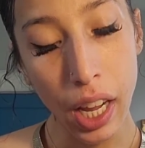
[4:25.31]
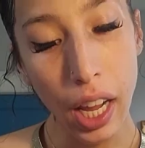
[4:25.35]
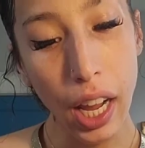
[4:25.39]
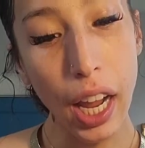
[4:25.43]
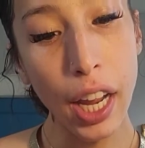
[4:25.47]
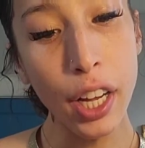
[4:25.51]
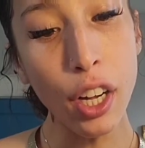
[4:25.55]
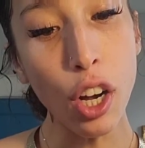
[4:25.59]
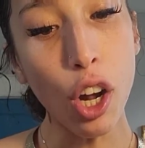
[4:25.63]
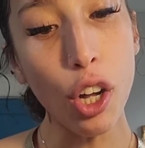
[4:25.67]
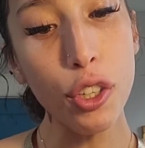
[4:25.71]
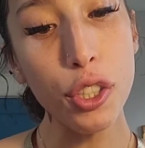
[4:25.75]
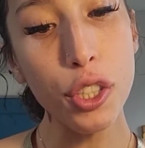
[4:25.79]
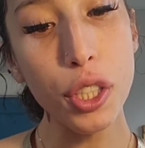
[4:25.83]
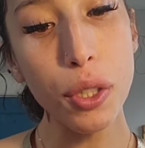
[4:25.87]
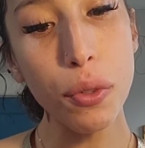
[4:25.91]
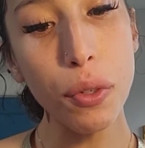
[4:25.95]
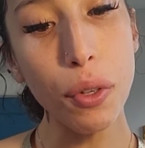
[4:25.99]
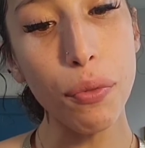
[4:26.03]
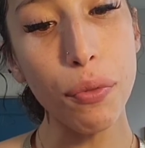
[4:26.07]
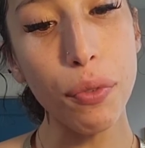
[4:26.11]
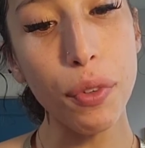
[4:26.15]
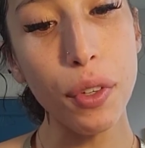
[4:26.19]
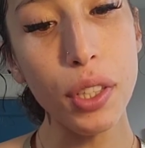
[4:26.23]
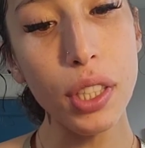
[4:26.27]
And also
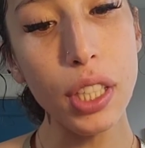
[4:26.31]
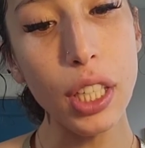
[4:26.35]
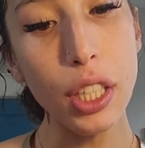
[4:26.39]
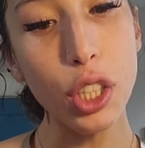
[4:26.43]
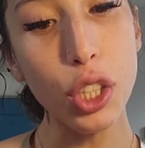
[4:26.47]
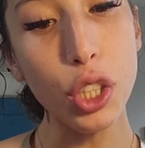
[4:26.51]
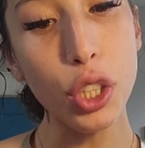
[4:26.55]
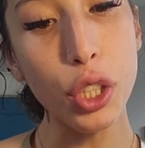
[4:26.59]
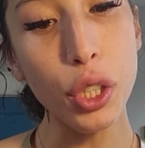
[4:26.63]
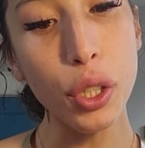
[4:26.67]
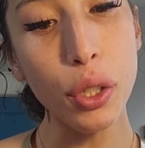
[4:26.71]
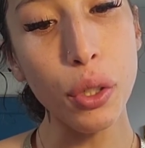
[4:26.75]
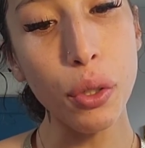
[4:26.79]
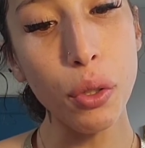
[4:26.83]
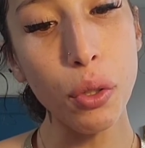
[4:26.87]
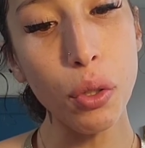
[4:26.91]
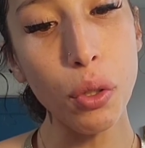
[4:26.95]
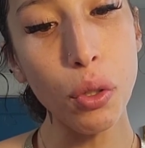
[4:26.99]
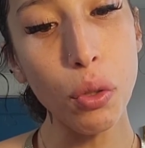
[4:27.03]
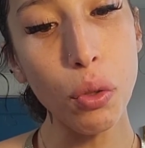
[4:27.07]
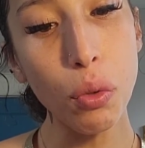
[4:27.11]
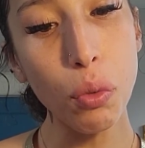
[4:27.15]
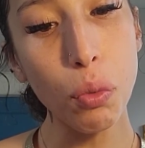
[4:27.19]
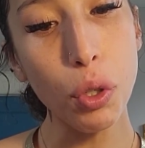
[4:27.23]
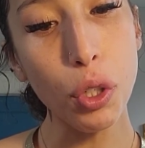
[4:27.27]
it feels like
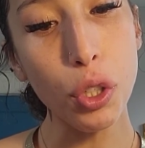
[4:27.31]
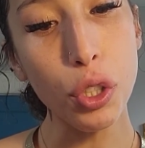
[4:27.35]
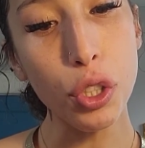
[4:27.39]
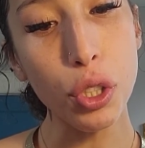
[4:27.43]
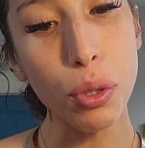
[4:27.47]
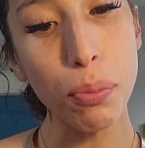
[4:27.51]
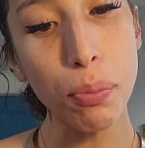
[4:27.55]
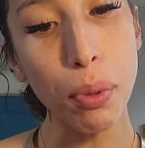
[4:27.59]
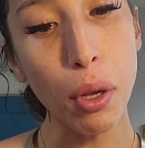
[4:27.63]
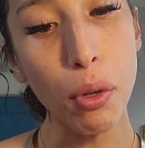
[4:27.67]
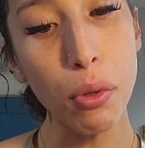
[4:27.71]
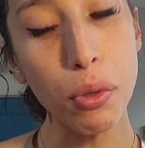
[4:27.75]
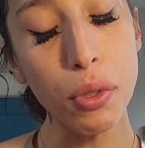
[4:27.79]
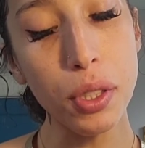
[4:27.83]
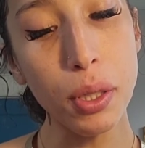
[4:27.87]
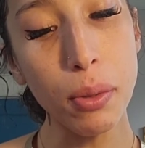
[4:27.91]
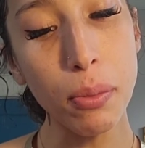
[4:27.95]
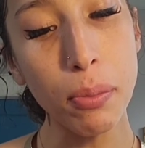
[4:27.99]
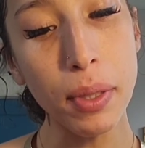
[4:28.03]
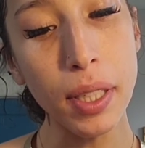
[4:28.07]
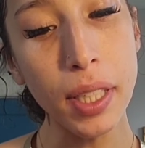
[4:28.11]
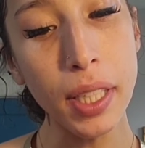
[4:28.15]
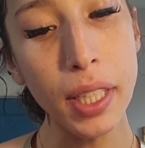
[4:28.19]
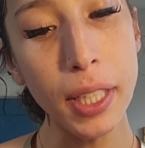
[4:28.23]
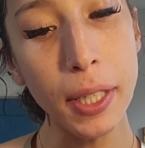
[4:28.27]
you were supposed to
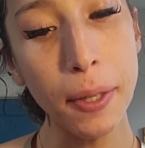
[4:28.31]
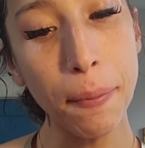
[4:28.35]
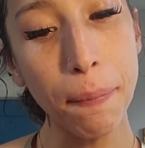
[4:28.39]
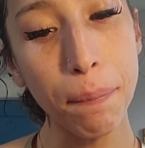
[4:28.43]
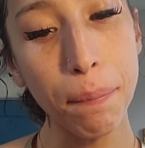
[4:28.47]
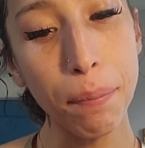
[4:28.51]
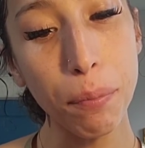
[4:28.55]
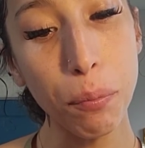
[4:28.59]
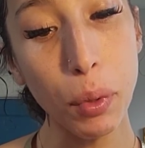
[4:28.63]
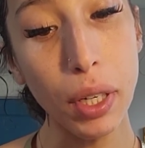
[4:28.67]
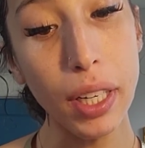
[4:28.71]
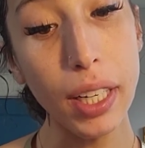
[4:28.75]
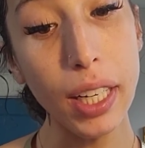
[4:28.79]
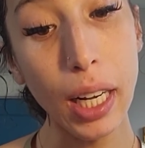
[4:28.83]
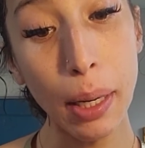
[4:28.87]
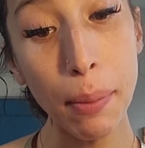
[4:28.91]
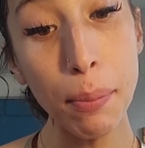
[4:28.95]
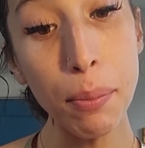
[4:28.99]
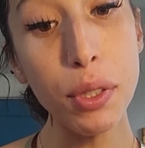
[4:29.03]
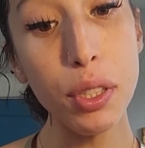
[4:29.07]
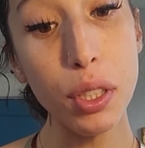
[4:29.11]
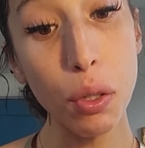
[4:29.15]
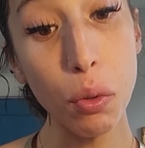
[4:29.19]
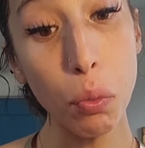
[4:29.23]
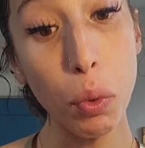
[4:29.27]
be, when it
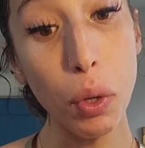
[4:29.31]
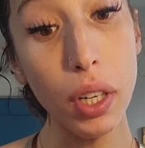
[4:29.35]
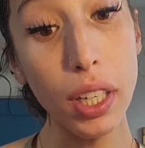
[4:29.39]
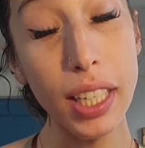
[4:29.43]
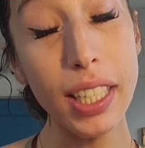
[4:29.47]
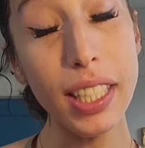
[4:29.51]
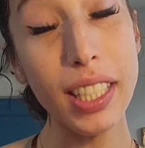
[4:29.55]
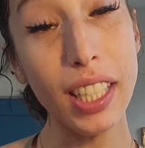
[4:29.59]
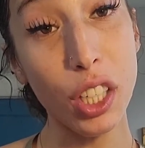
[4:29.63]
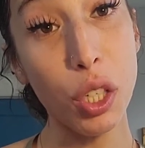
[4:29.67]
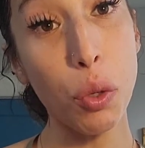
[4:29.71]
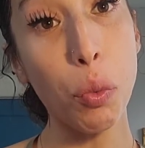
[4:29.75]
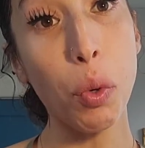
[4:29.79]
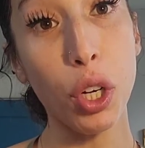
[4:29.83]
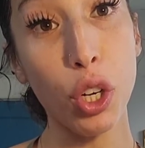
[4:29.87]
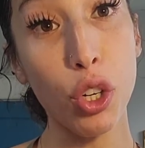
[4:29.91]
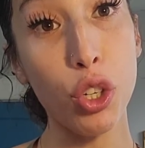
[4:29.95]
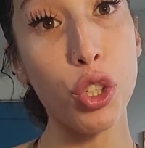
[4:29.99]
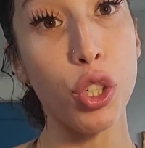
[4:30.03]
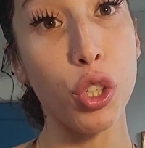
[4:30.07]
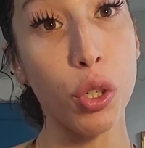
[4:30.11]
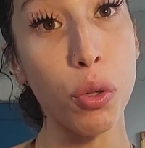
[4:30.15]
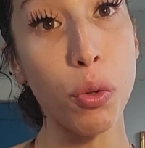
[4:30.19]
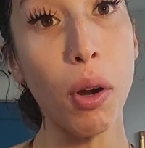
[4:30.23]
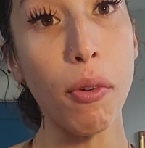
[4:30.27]
comes to what it is that you want to
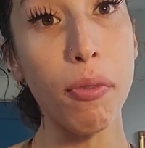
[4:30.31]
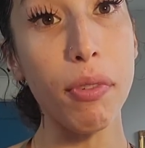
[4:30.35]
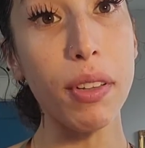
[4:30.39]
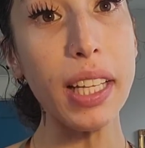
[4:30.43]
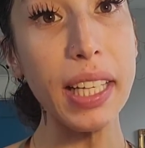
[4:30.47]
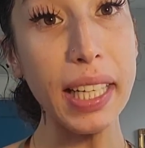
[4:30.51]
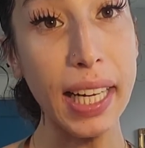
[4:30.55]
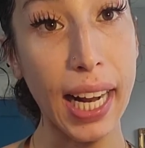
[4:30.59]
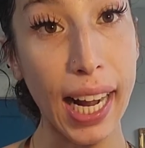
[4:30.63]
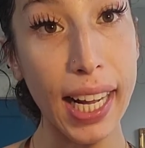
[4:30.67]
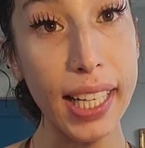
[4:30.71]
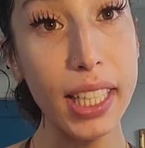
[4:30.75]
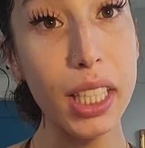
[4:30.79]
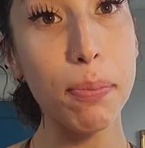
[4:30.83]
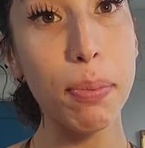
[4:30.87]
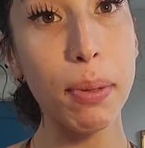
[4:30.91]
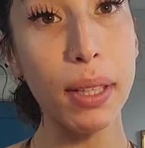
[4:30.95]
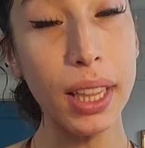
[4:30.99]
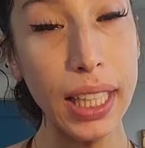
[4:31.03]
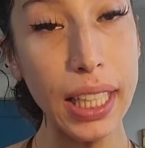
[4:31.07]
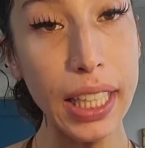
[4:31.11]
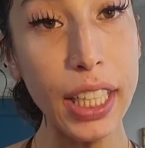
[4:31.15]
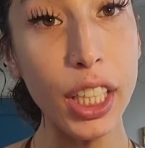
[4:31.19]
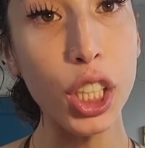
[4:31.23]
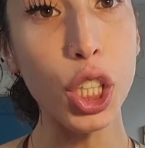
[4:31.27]
do, I feel like God's
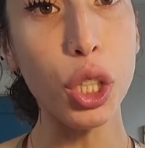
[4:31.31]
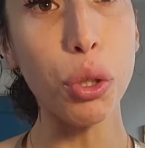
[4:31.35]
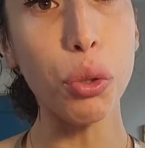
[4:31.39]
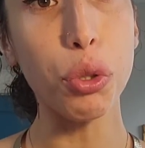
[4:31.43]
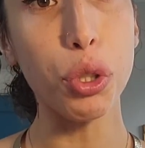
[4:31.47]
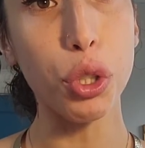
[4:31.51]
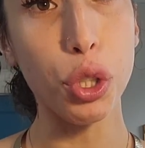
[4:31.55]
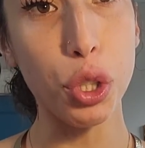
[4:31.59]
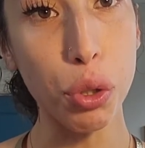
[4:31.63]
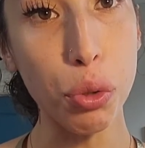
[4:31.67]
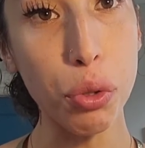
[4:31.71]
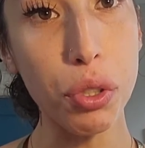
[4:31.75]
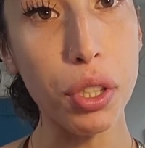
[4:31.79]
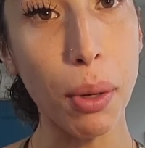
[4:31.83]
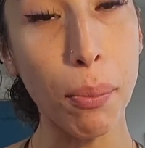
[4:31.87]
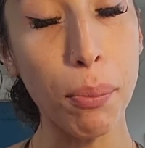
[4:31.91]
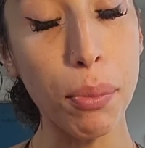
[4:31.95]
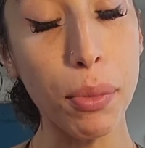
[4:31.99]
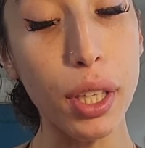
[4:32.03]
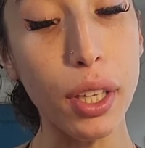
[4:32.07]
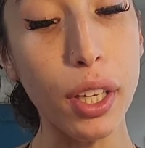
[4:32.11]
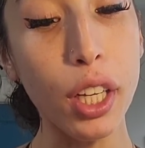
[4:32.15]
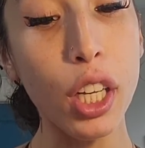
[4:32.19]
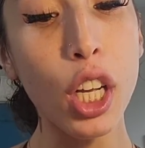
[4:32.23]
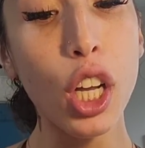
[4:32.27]
been leading you to do
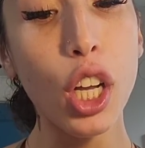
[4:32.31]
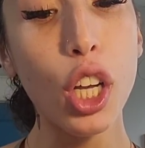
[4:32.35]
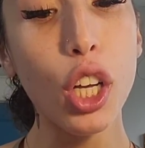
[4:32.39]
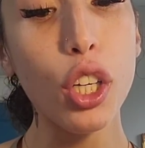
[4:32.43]
something.